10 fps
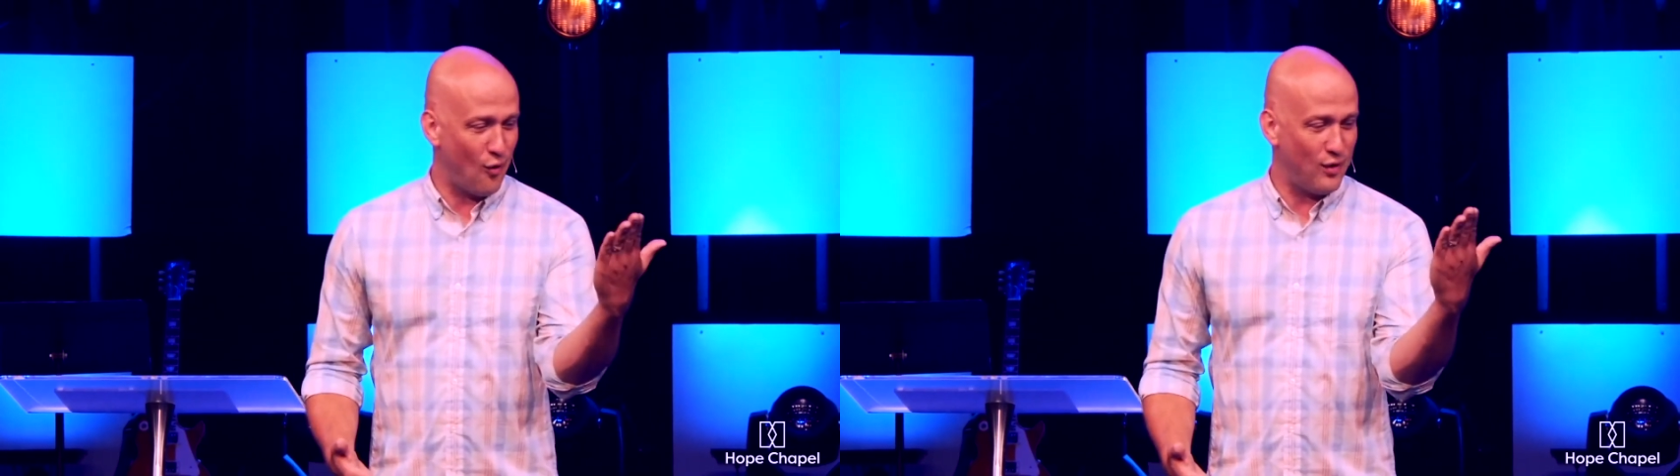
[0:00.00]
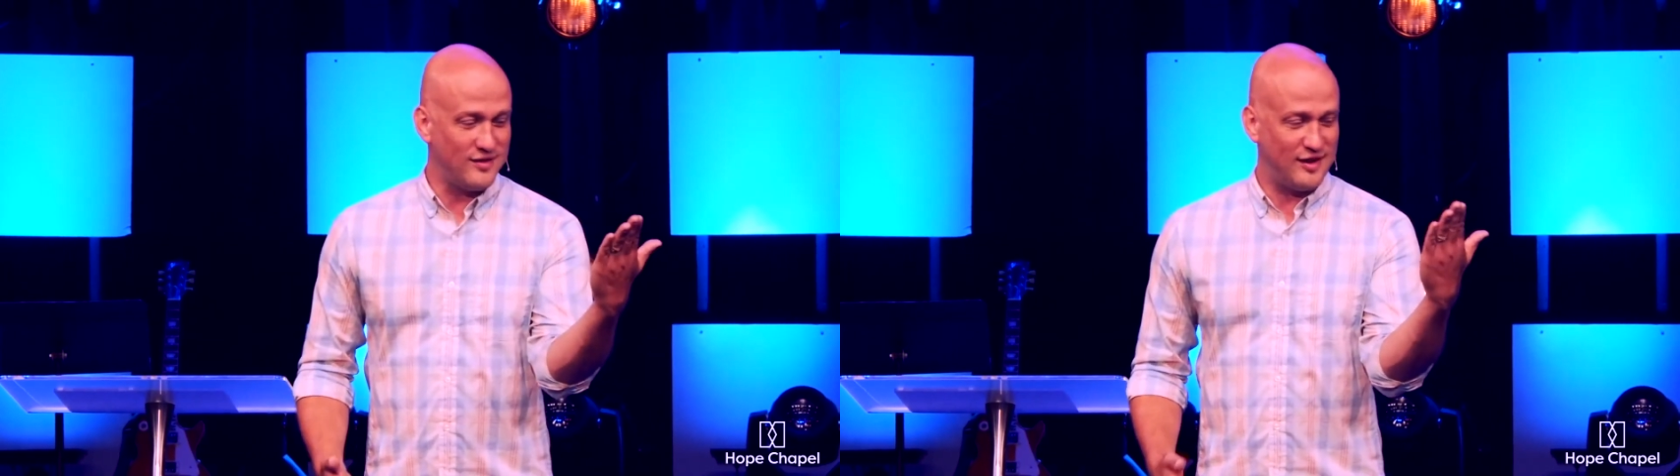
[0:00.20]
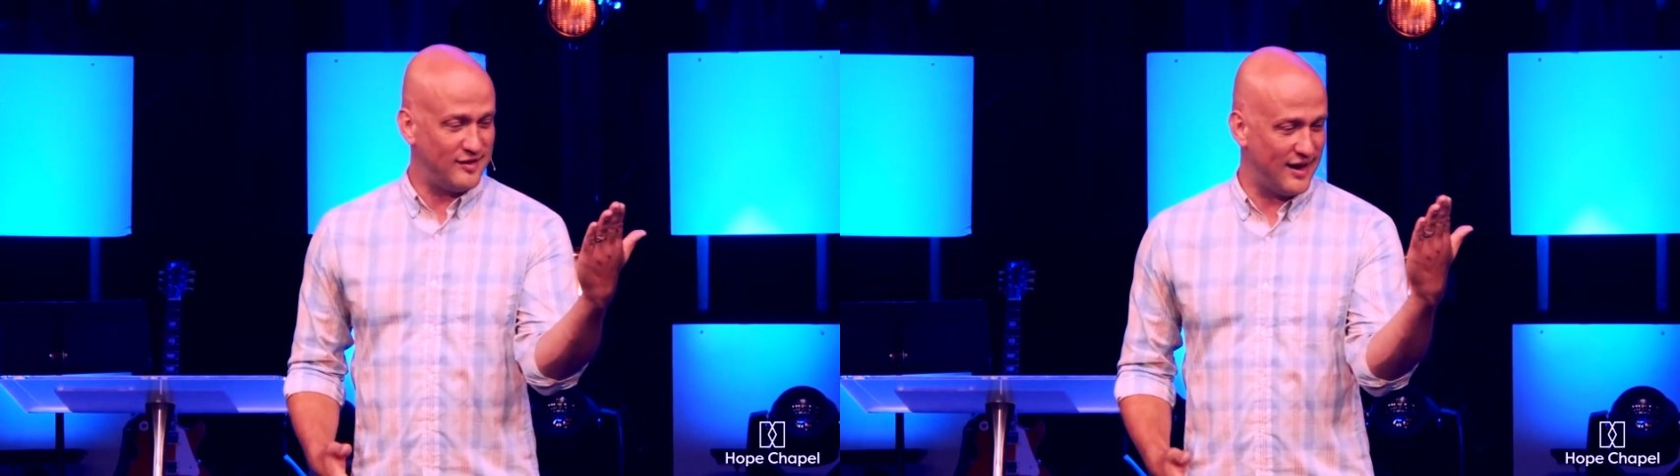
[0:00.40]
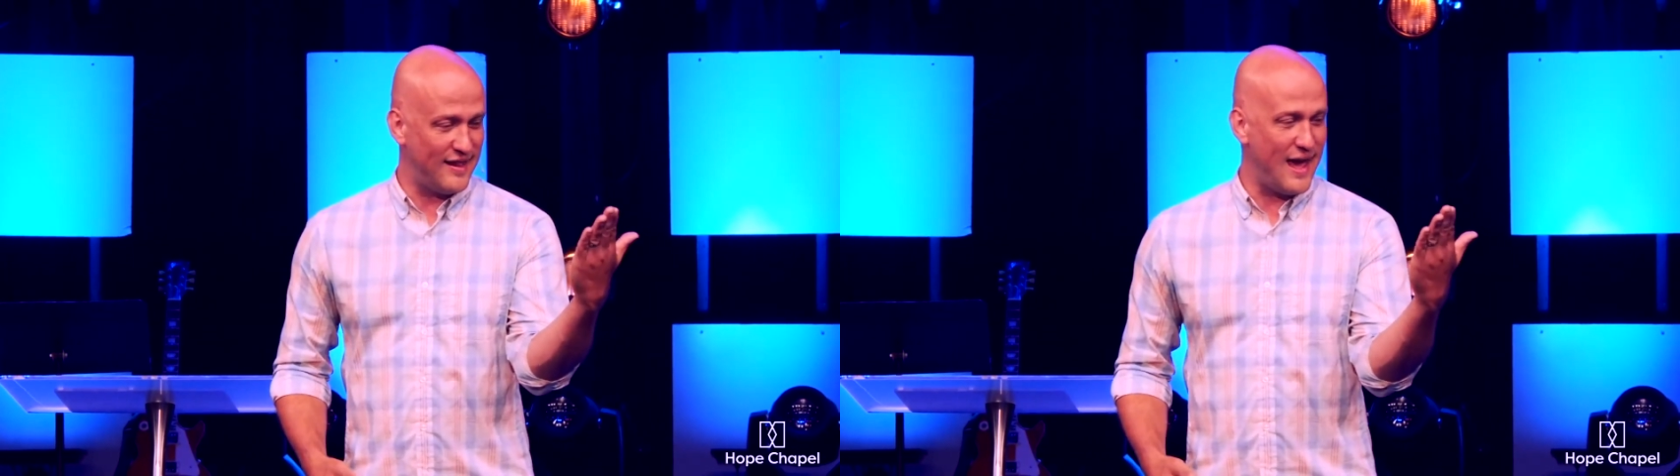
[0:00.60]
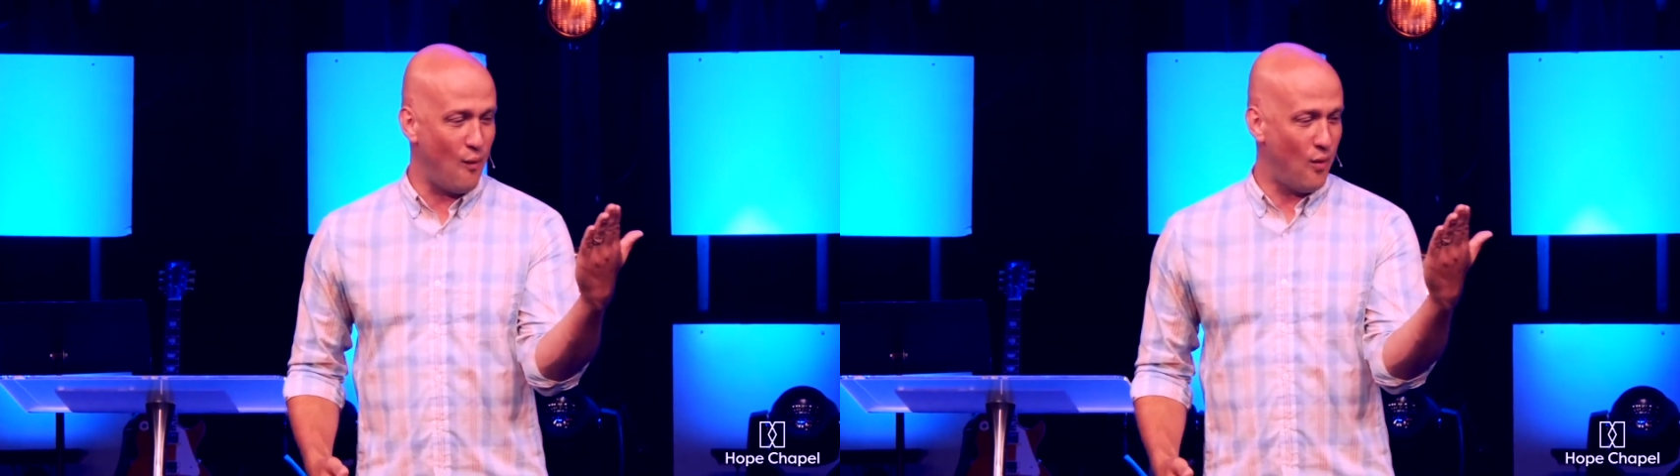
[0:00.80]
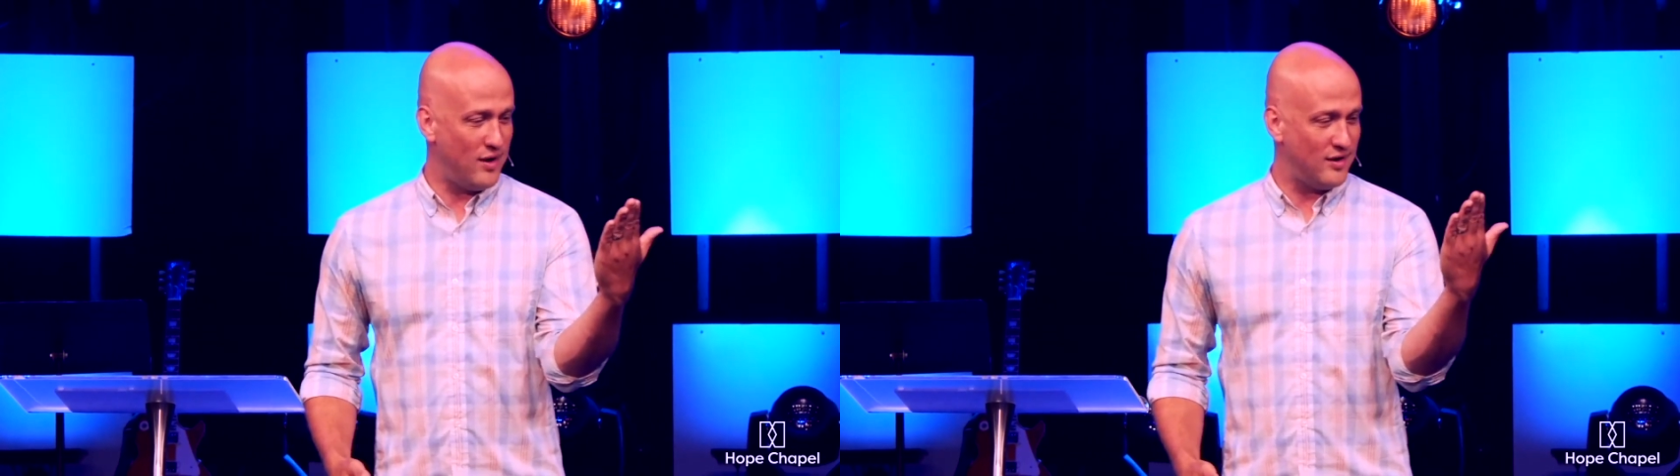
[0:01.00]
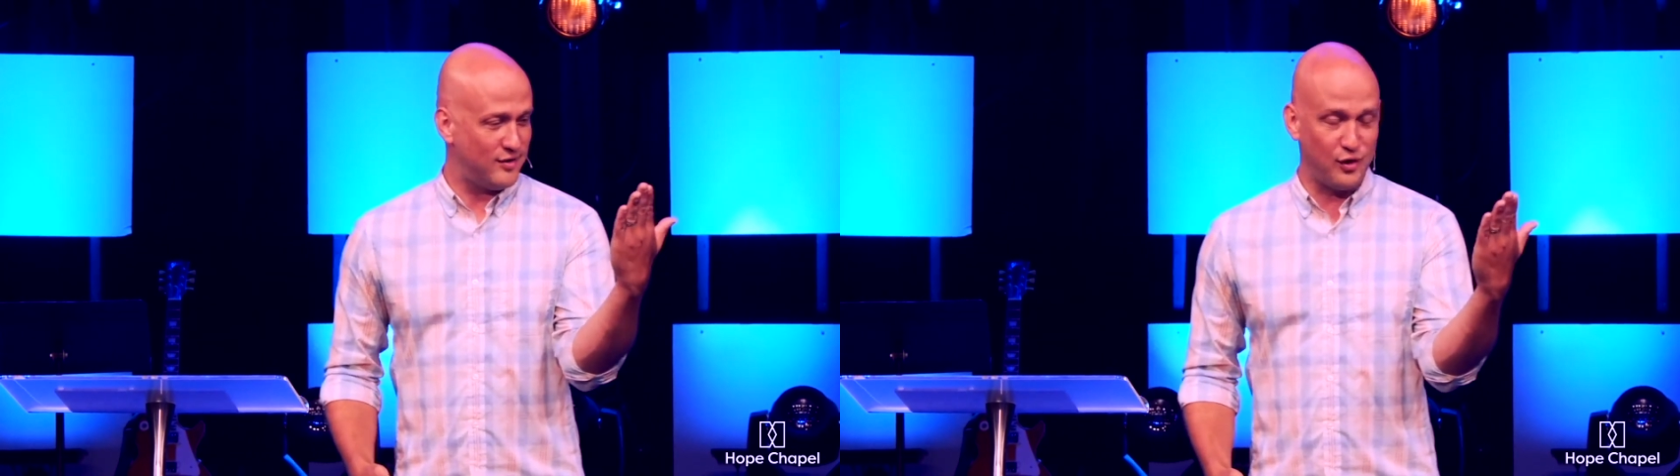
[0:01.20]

season on that one until the